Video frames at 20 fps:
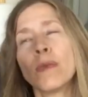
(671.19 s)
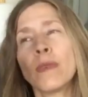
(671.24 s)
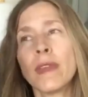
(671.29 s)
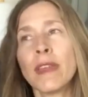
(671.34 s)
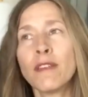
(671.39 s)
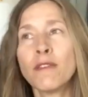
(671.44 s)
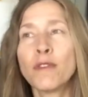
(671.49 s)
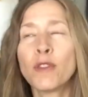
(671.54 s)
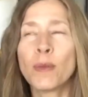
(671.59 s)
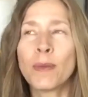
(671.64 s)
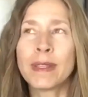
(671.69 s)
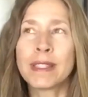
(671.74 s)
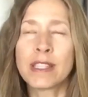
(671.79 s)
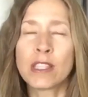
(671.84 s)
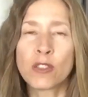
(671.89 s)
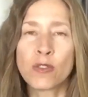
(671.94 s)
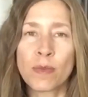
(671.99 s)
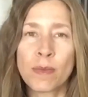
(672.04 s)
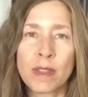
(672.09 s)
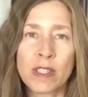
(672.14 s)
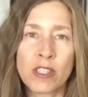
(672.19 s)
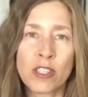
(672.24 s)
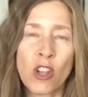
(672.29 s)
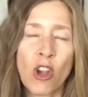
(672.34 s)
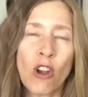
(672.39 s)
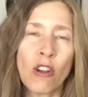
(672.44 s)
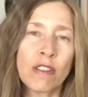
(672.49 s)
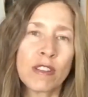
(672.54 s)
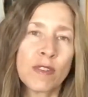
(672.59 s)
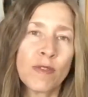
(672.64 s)
influences from the
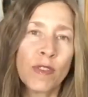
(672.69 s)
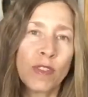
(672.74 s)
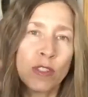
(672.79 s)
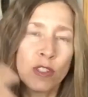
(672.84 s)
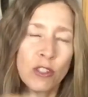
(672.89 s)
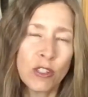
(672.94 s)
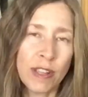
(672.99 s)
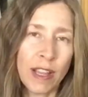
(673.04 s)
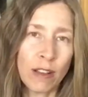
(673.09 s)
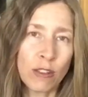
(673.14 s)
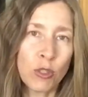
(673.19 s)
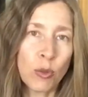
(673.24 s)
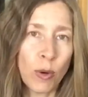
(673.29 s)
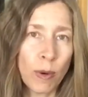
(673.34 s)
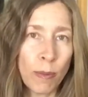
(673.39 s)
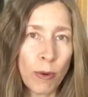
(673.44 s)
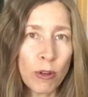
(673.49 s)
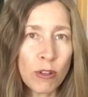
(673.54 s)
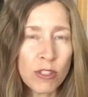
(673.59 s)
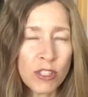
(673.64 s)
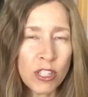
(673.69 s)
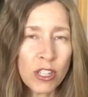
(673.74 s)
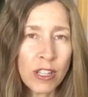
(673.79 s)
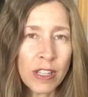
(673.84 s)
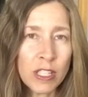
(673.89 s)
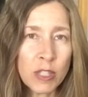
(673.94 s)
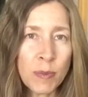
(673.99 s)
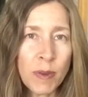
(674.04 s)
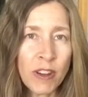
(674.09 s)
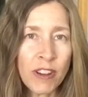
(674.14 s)
stars filter down to our personal
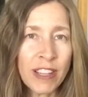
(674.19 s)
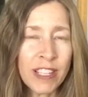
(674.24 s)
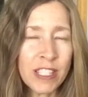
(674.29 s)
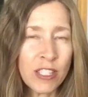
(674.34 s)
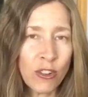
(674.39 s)
experience.